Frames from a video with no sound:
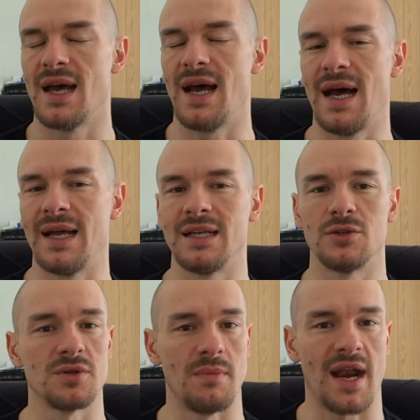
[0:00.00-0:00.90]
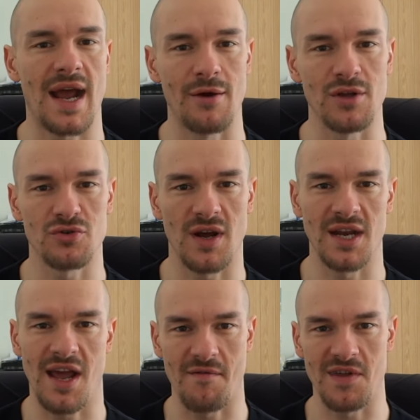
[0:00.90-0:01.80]
And it doesn't matter how you
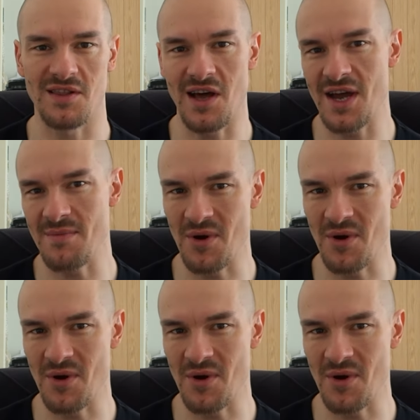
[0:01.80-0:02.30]
train, heavy, light,